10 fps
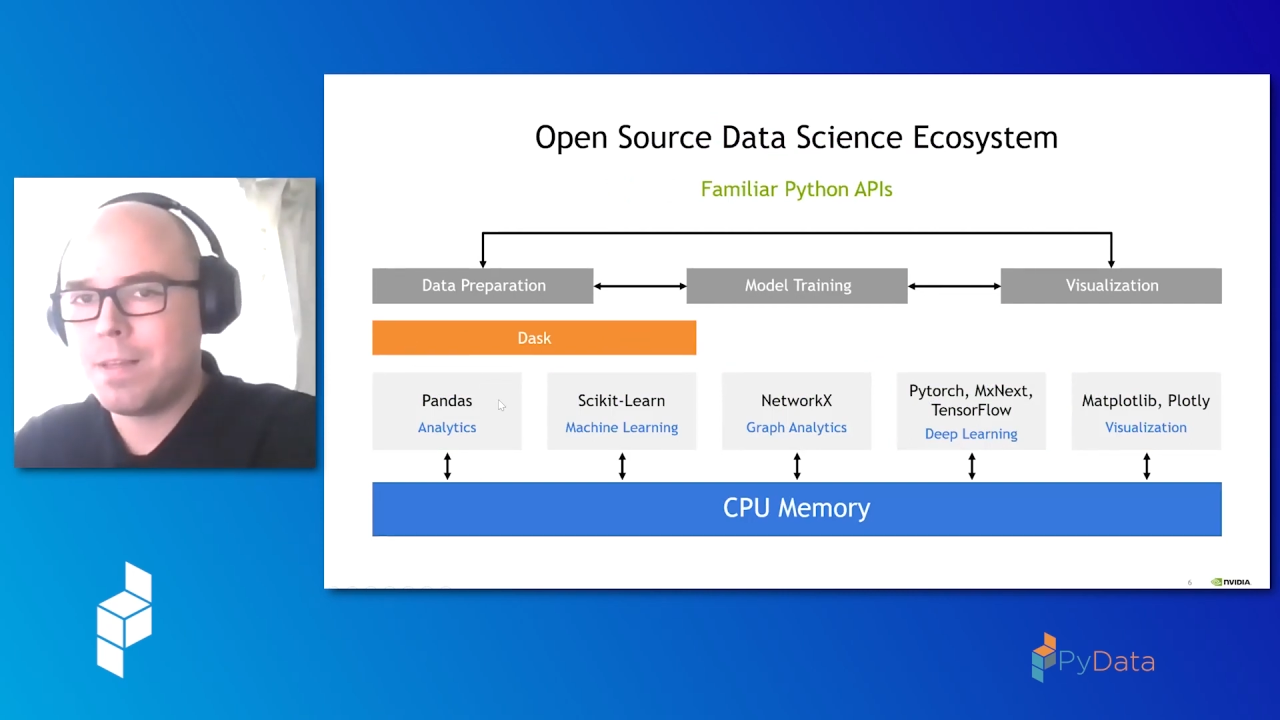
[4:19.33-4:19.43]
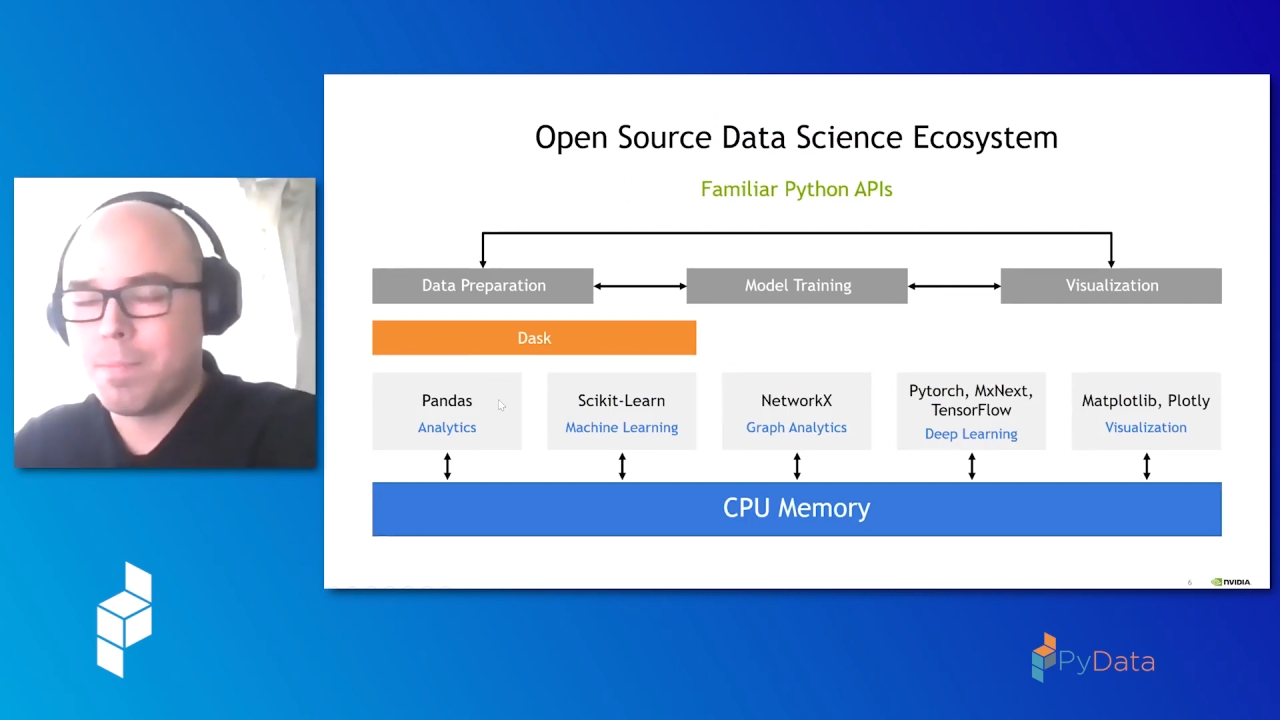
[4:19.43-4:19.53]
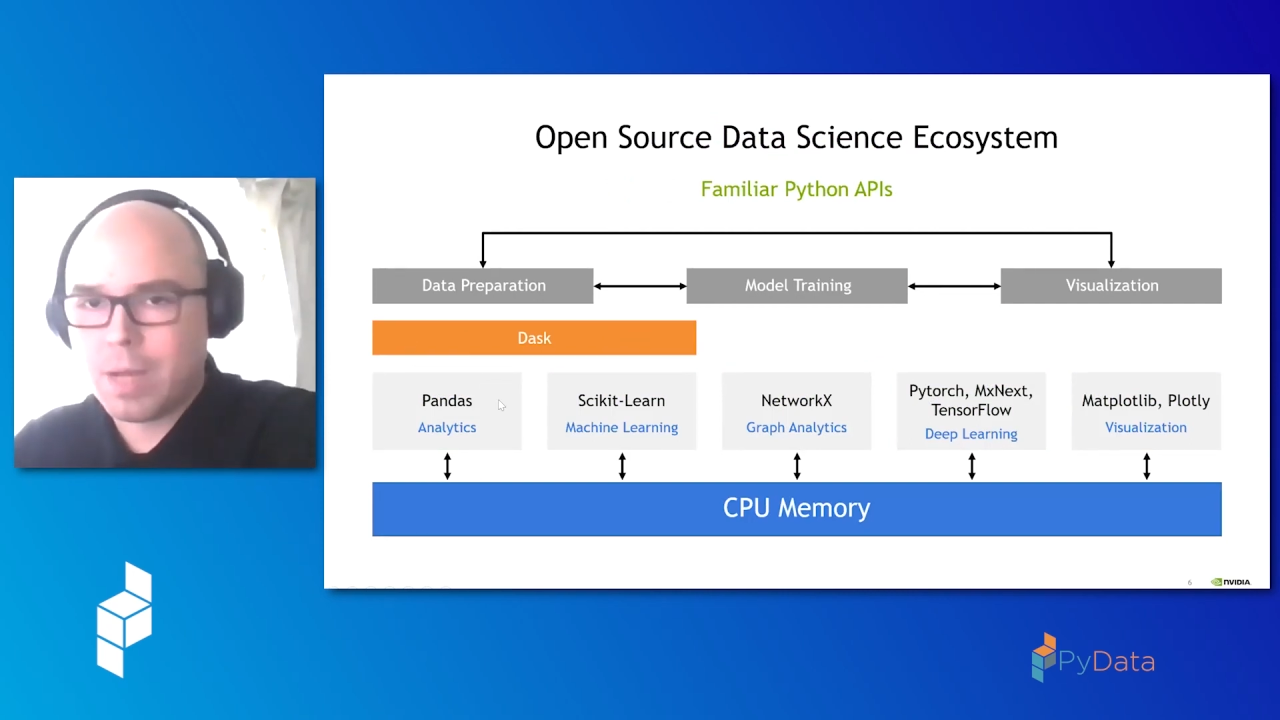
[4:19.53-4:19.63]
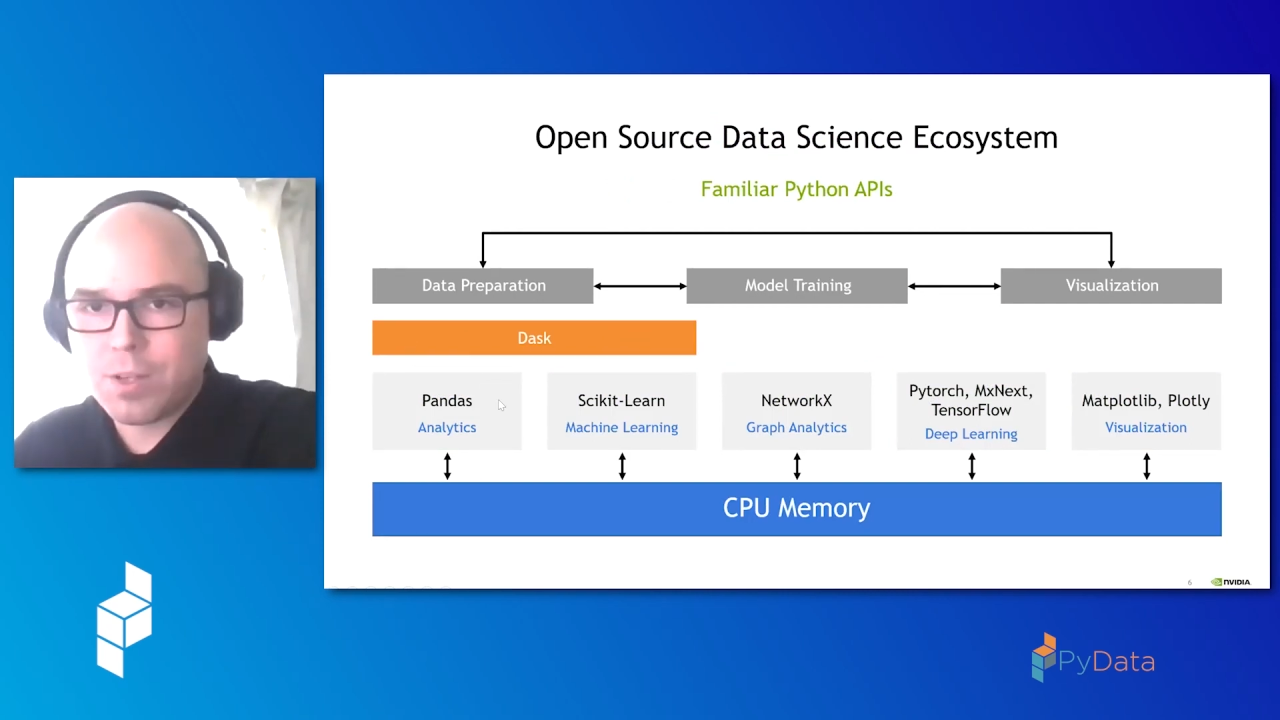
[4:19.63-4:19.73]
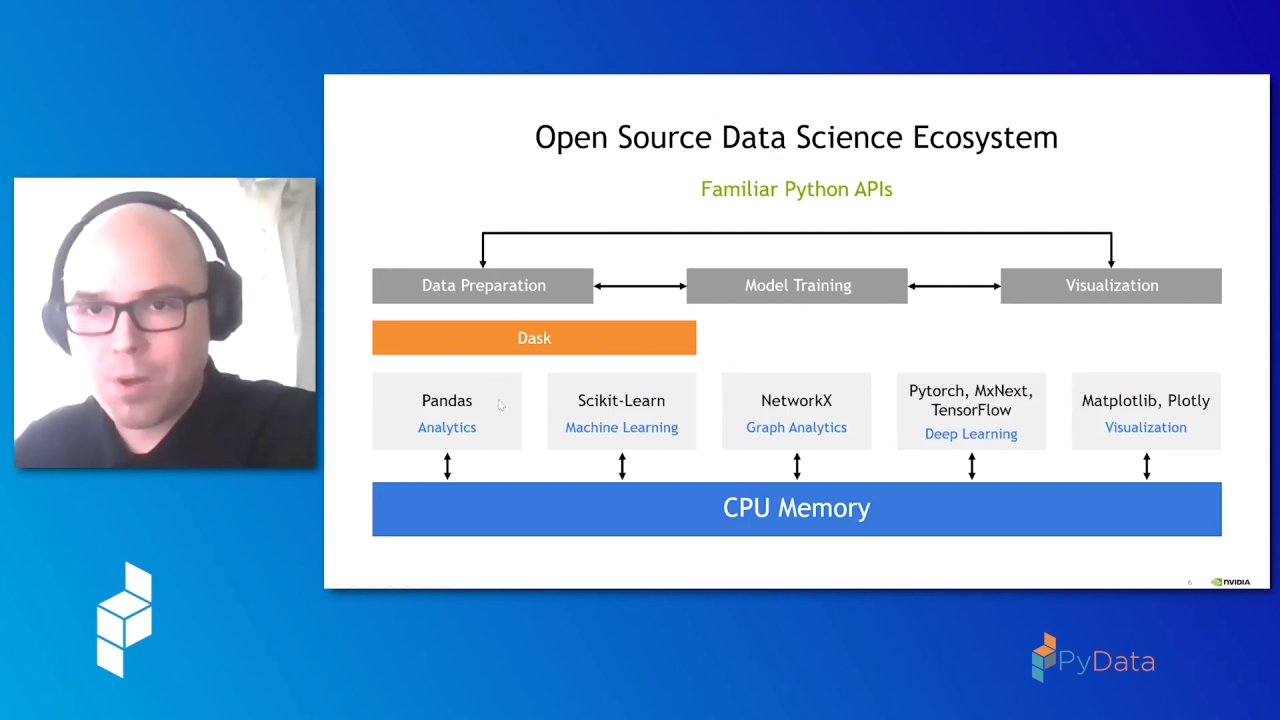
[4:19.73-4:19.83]

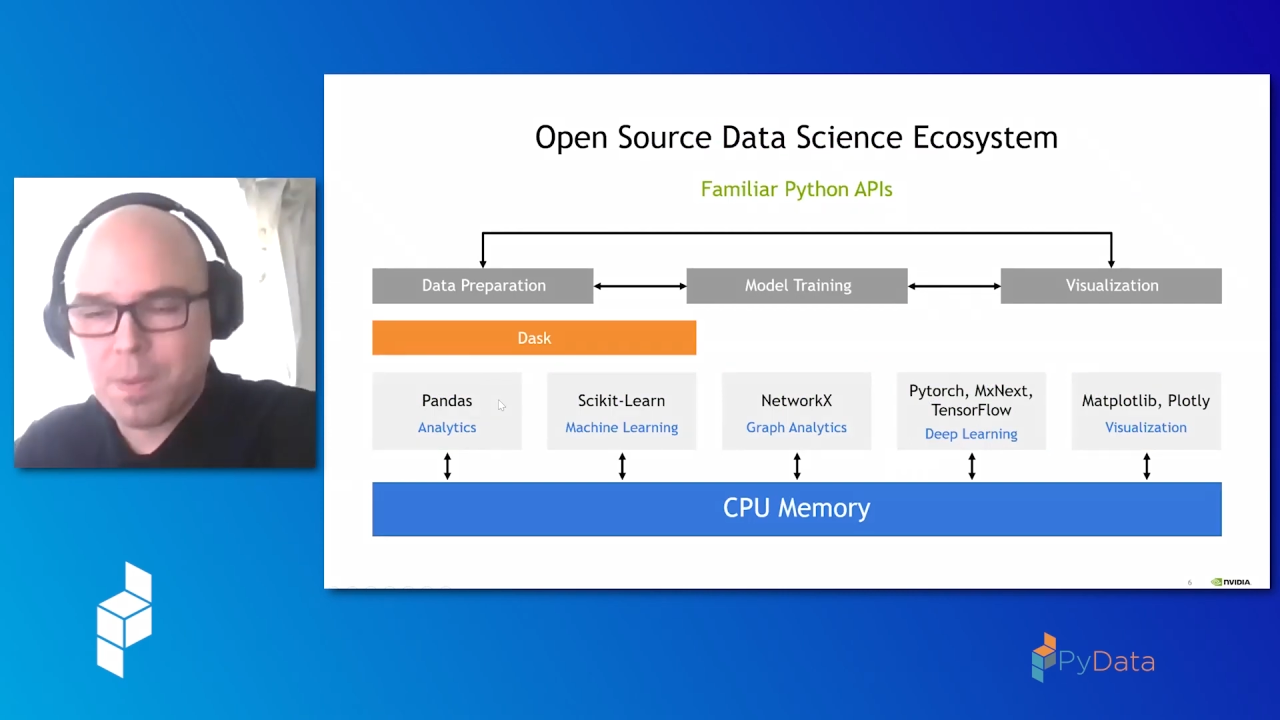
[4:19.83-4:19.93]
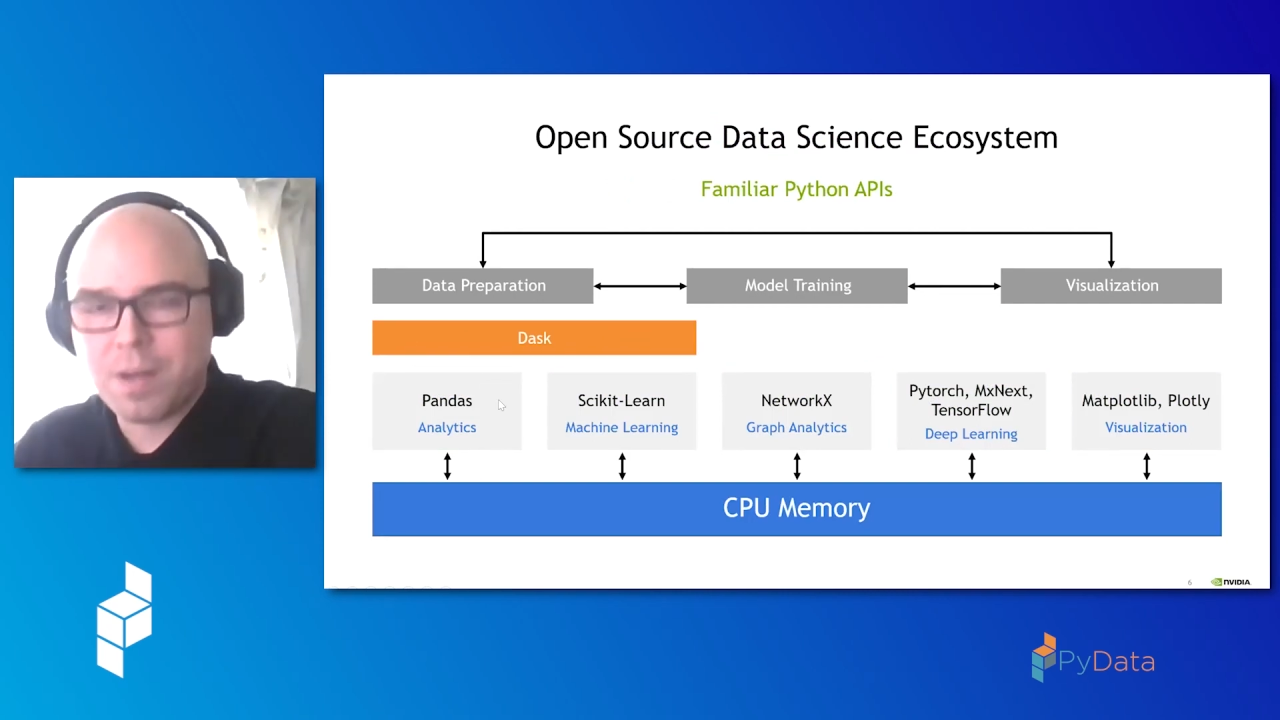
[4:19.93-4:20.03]
By drop-in